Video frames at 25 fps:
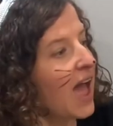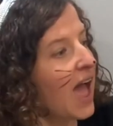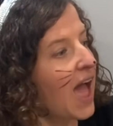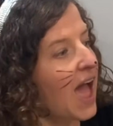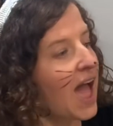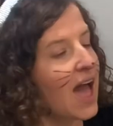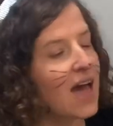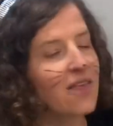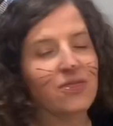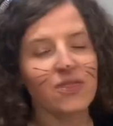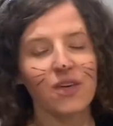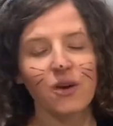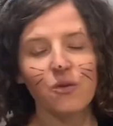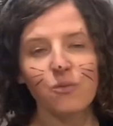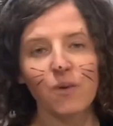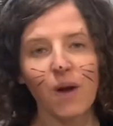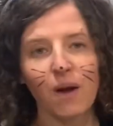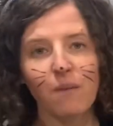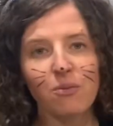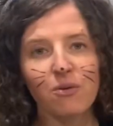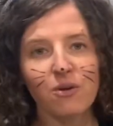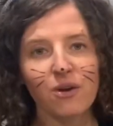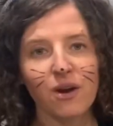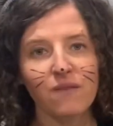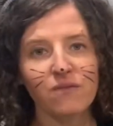and the
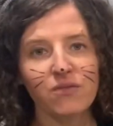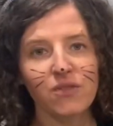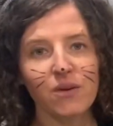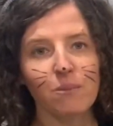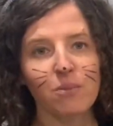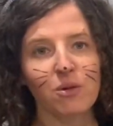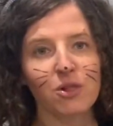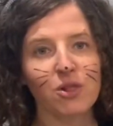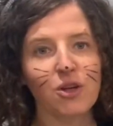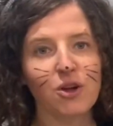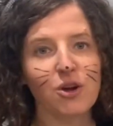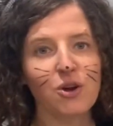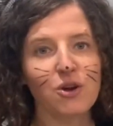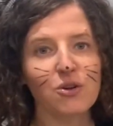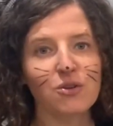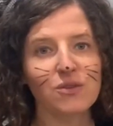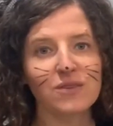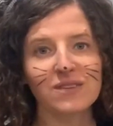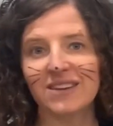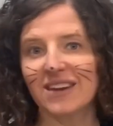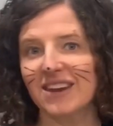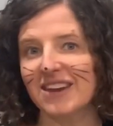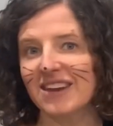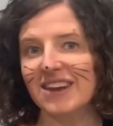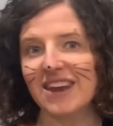rubber of the
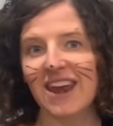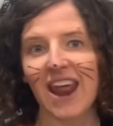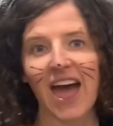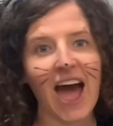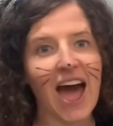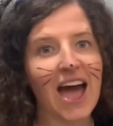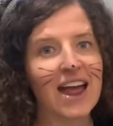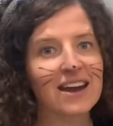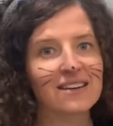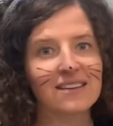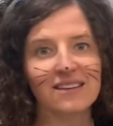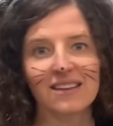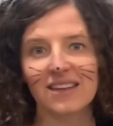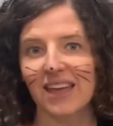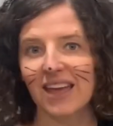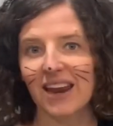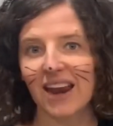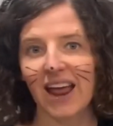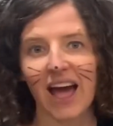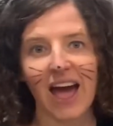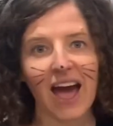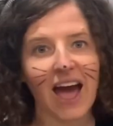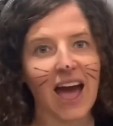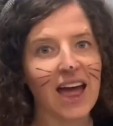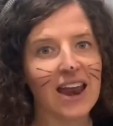balloon did not get
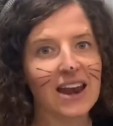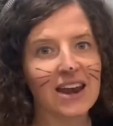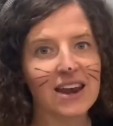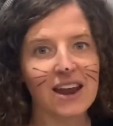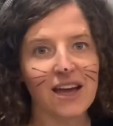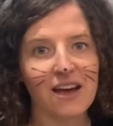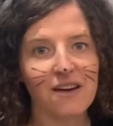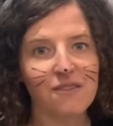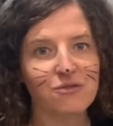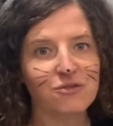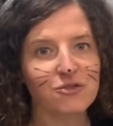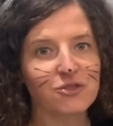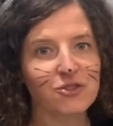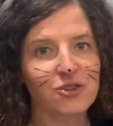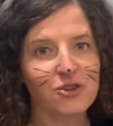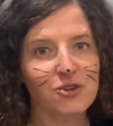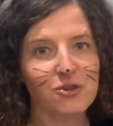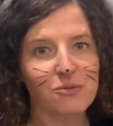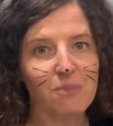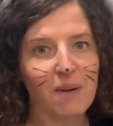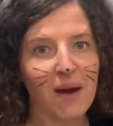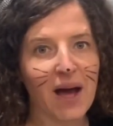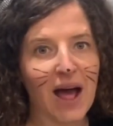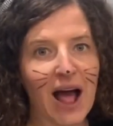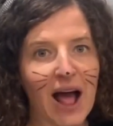hot enough to
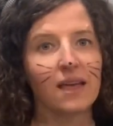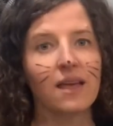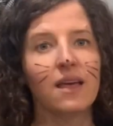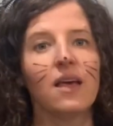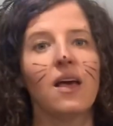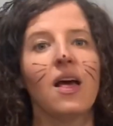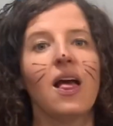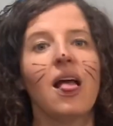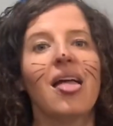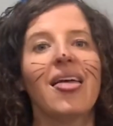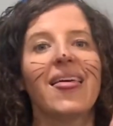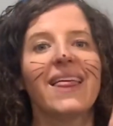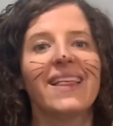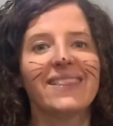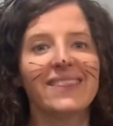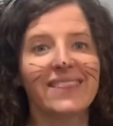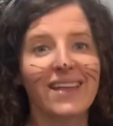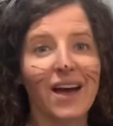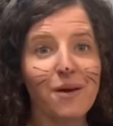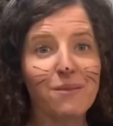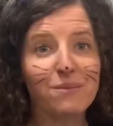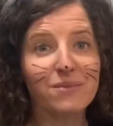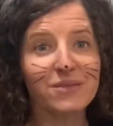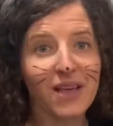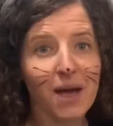pop.
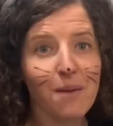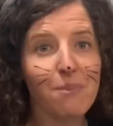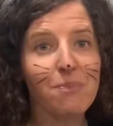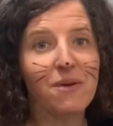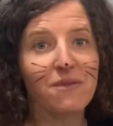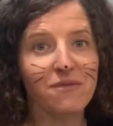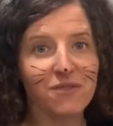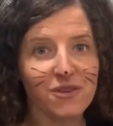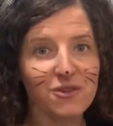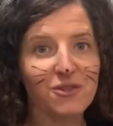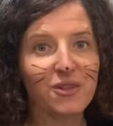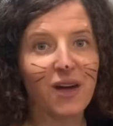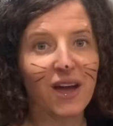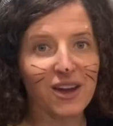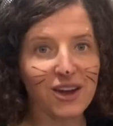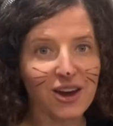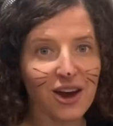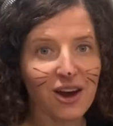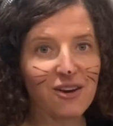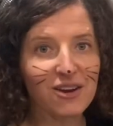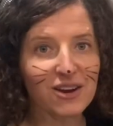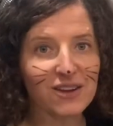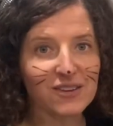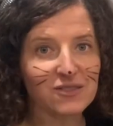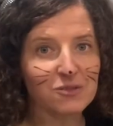Thumbs up if you like
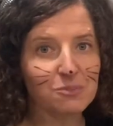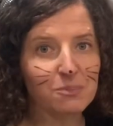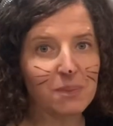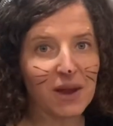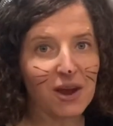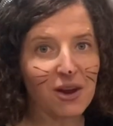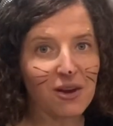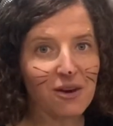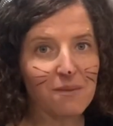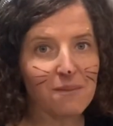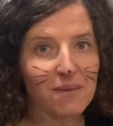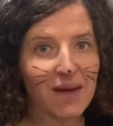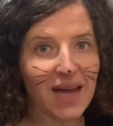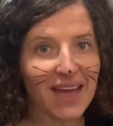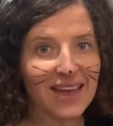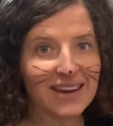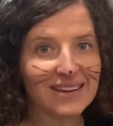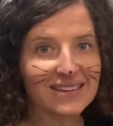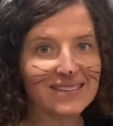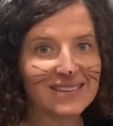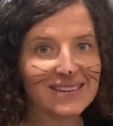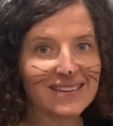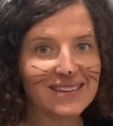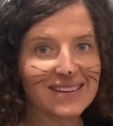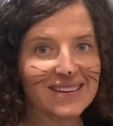our
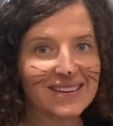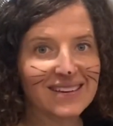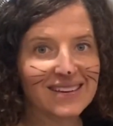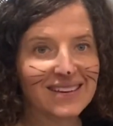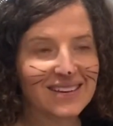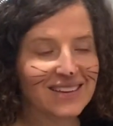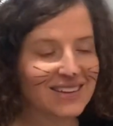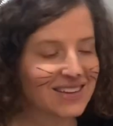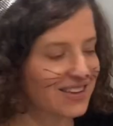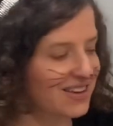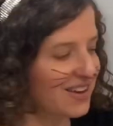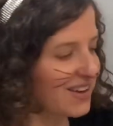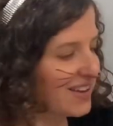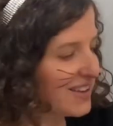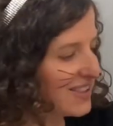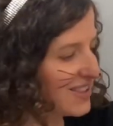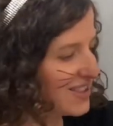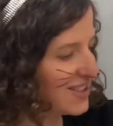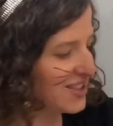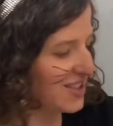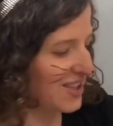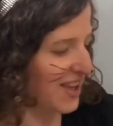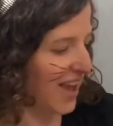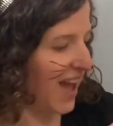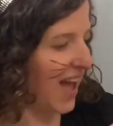experiment.
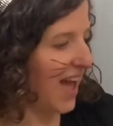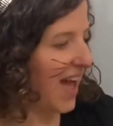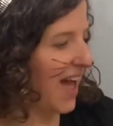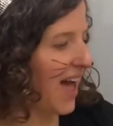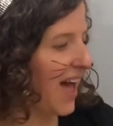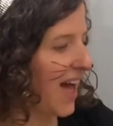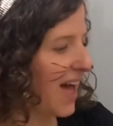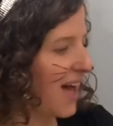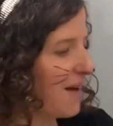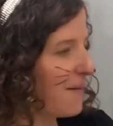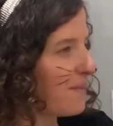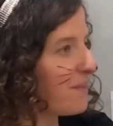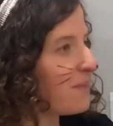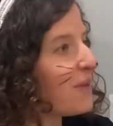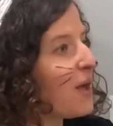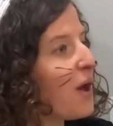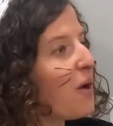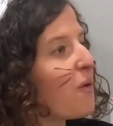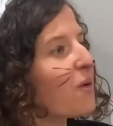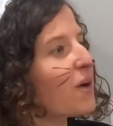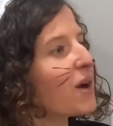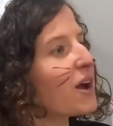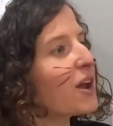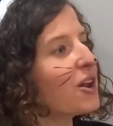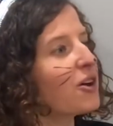Good job.
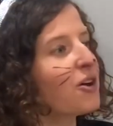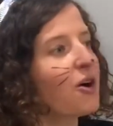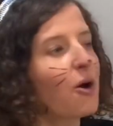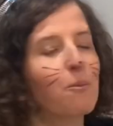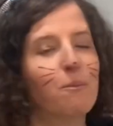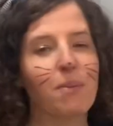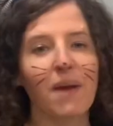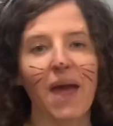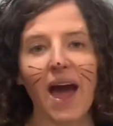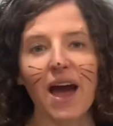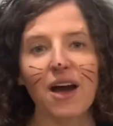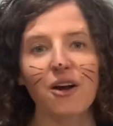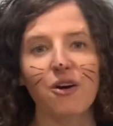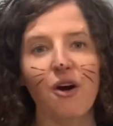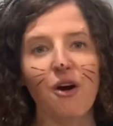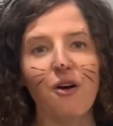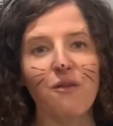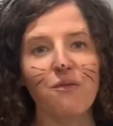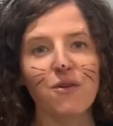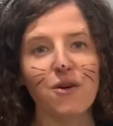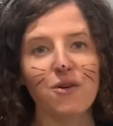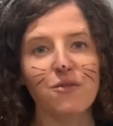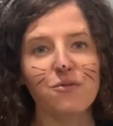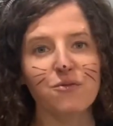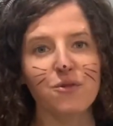We're going to go back
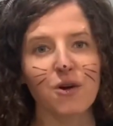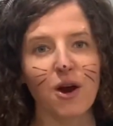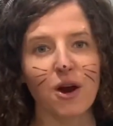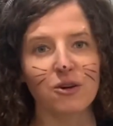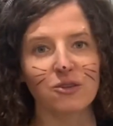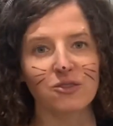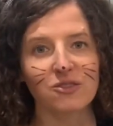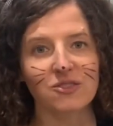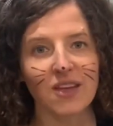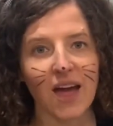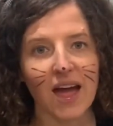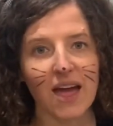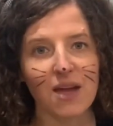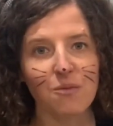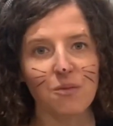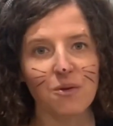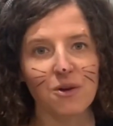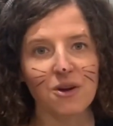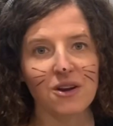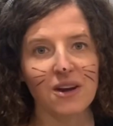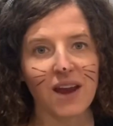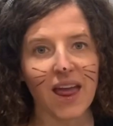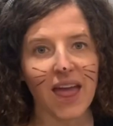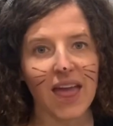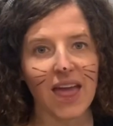over for our sight
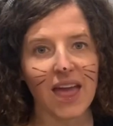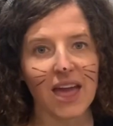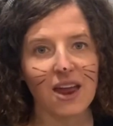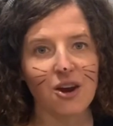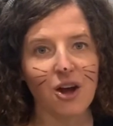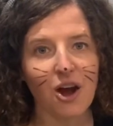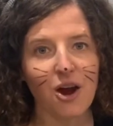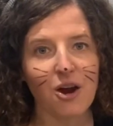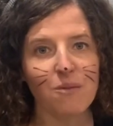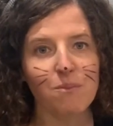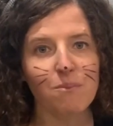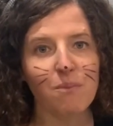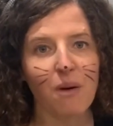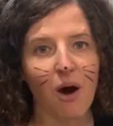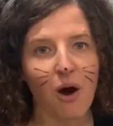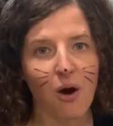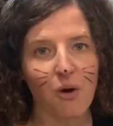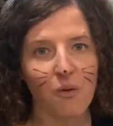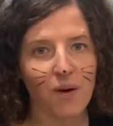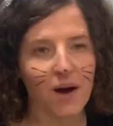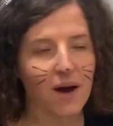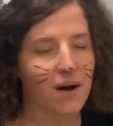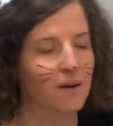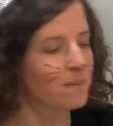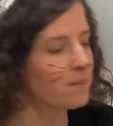word and our
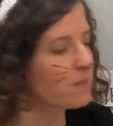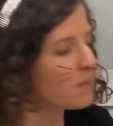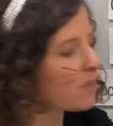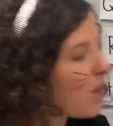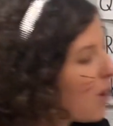poem.